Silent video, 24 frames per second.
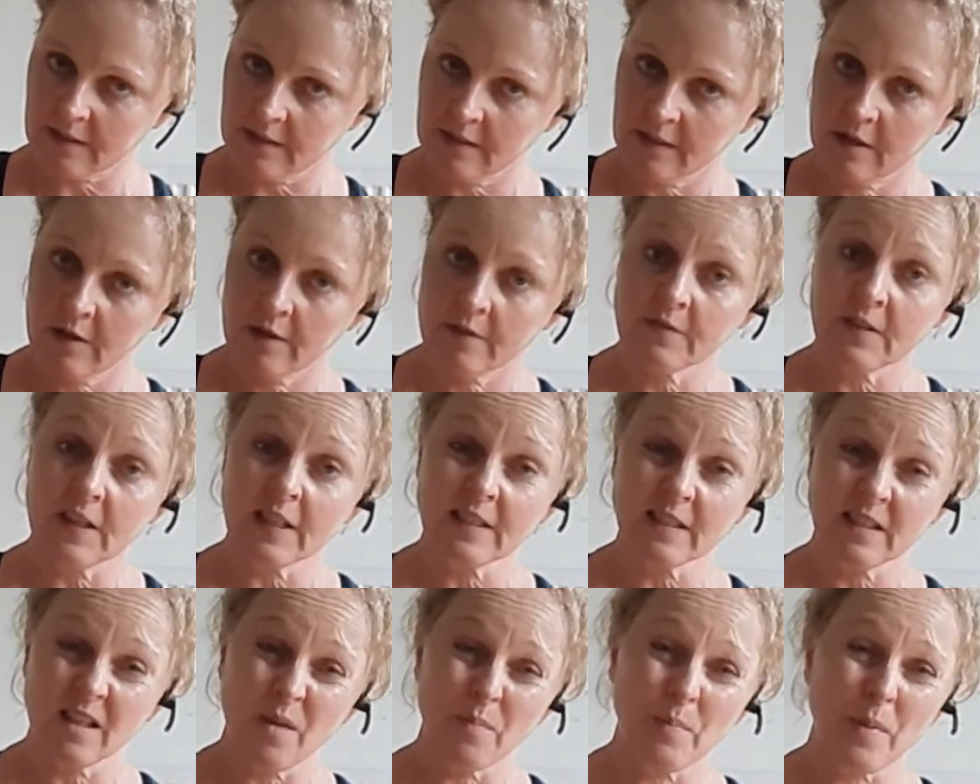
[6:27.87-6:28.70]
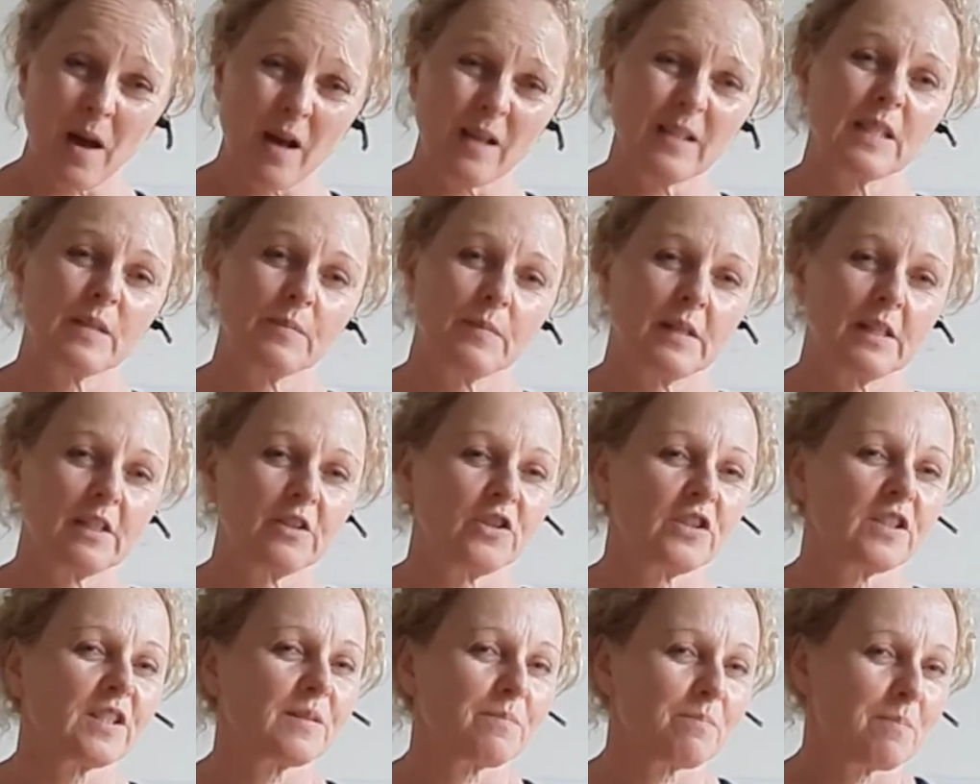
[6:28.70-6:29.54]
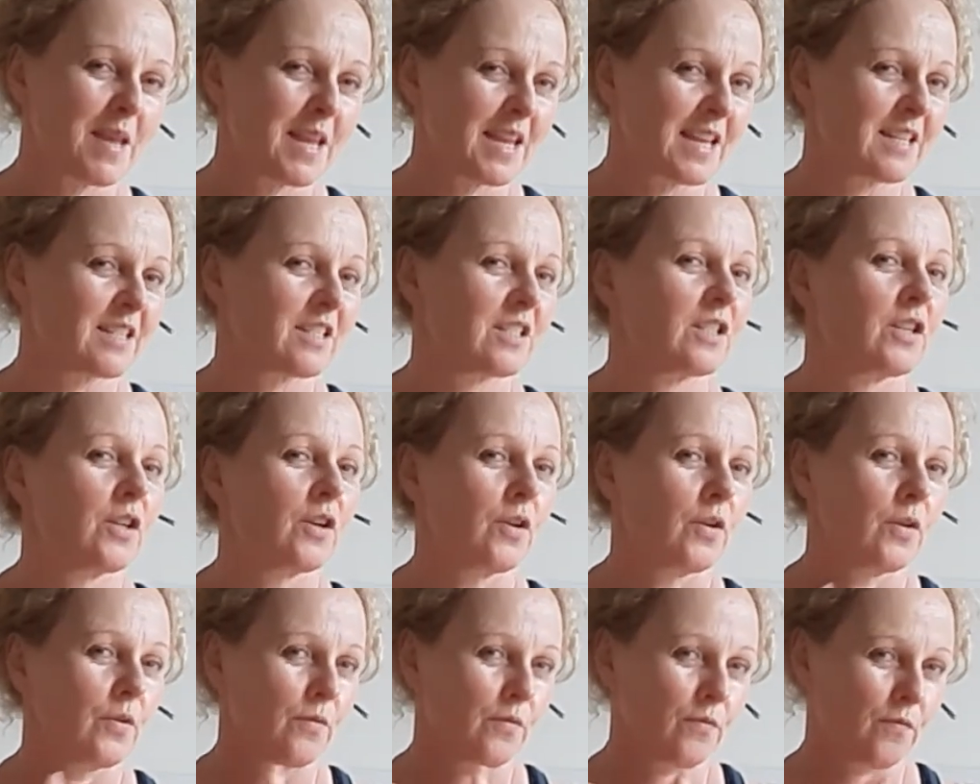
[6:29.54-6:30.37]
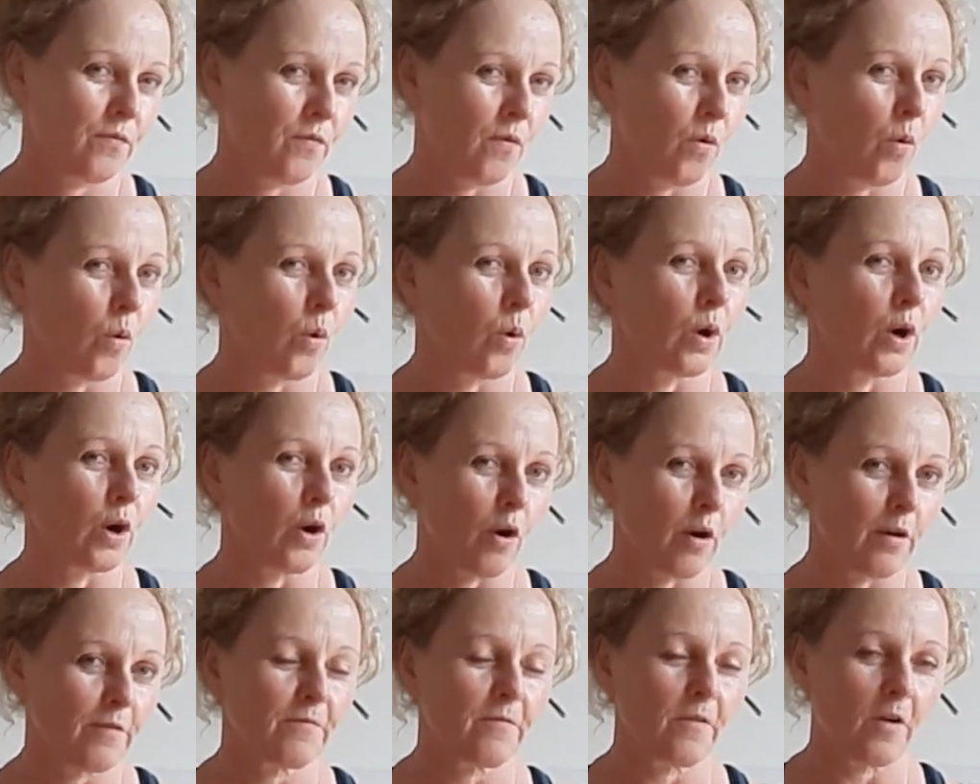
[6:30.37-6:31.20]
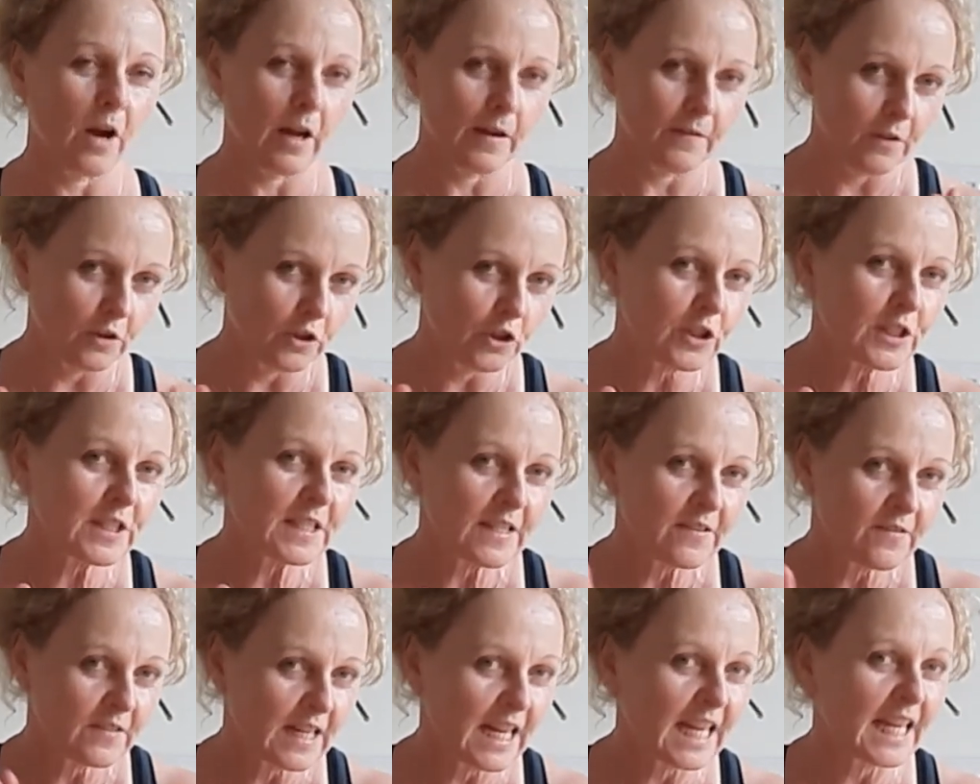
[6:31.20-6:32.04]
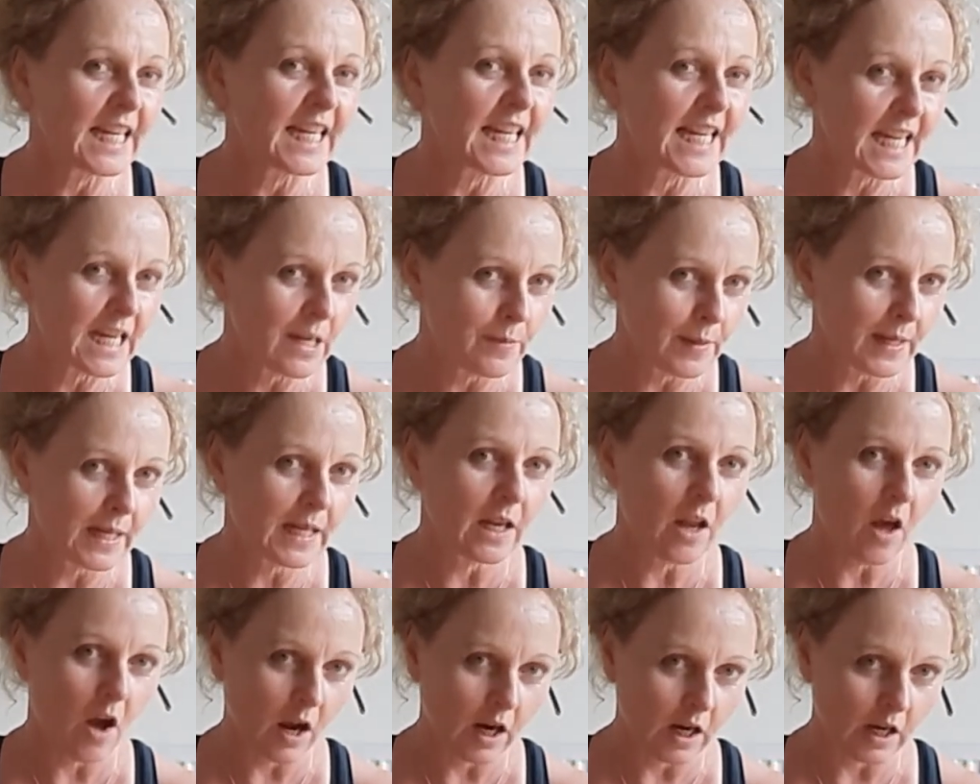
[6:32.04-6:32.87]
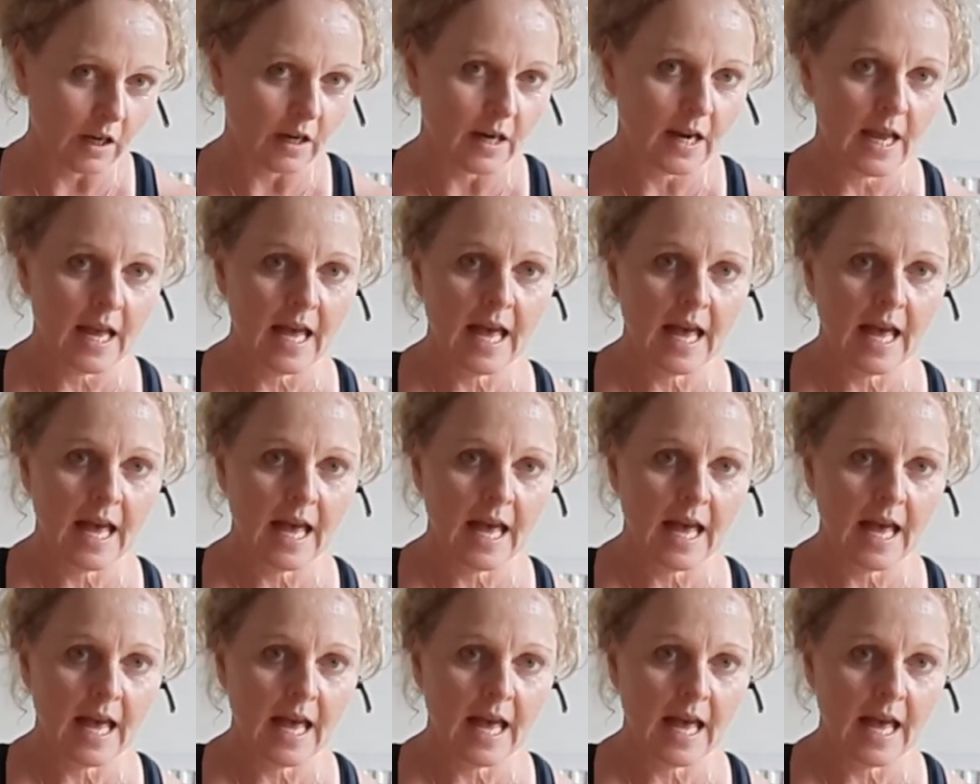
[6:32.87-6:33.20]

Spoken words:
Now if that's not possible, just make it 4 or 5 or just even a little bit longer,